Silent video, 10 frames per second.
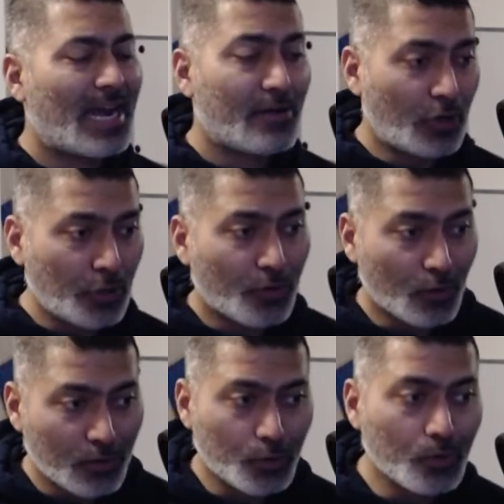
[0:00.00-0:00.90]
And what you
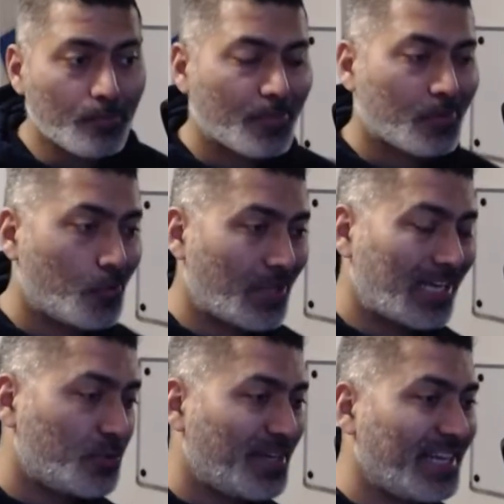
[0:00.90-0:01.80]
can also do, you
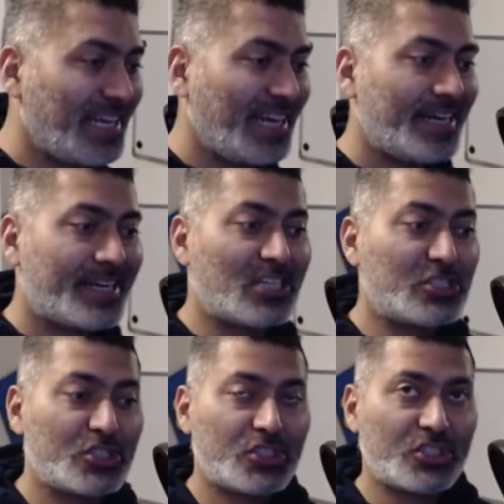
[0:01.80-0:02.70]
can actually create
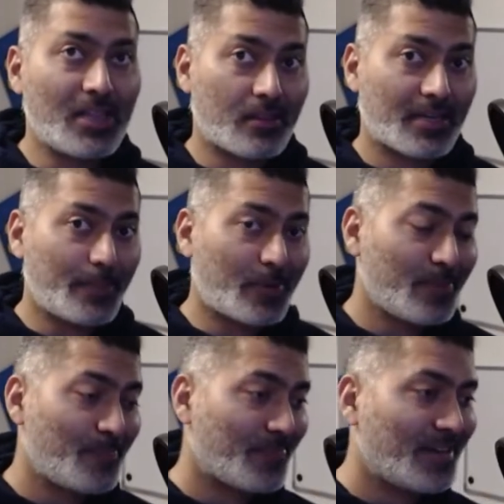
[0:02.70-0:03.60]
a shell
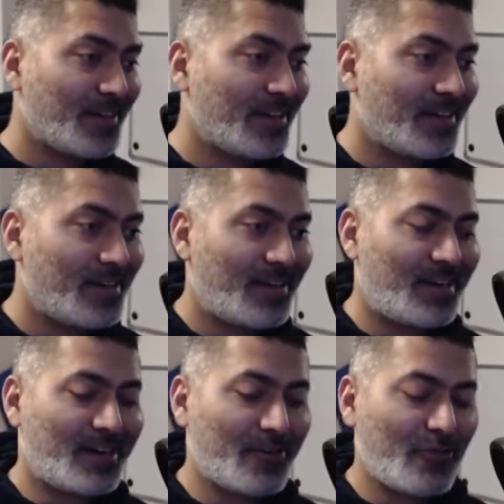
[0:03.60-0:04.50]
script
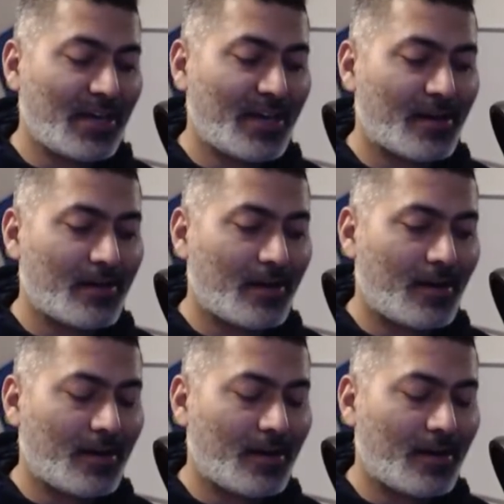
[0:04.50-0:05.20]
where